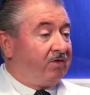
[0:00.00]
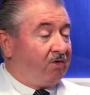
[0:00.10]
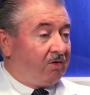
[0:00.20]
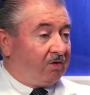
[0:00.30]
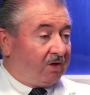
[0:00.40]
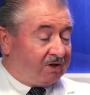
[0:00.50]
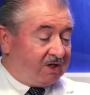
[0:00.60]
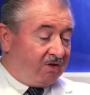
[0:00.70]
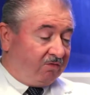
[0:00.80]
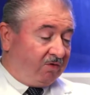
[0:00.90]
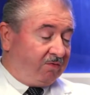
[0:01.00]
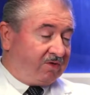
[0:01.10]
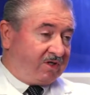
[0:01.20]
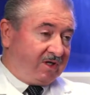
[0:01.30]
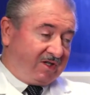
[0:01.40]
There are little tiny
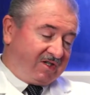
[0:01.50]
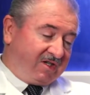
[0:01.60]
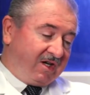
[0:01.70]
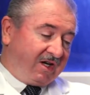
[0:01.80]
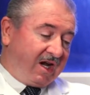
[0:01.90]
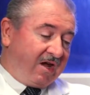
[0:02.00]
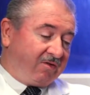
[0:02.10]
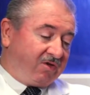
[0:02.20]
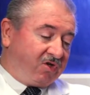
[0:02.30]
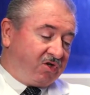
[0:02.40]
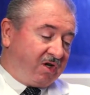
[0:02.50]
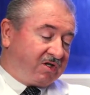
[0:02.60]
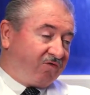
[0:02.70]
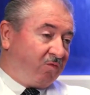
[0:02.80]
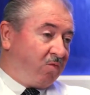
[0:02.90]
roots that stick out
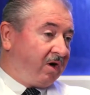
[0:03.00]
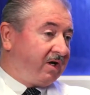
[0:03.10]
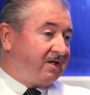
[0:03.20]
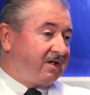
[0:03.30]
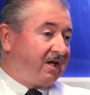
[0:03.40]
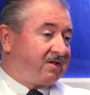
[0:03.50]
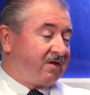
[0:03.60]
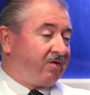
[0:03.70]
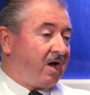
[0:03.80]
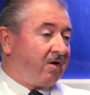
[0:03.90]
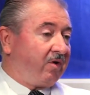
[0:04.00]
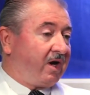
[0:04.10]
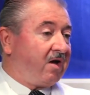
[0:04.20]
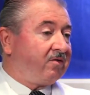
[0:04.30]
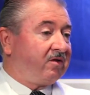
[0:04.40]
just from where he takes the thyroid
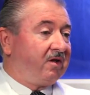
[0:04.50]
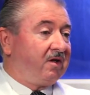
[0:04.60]
out.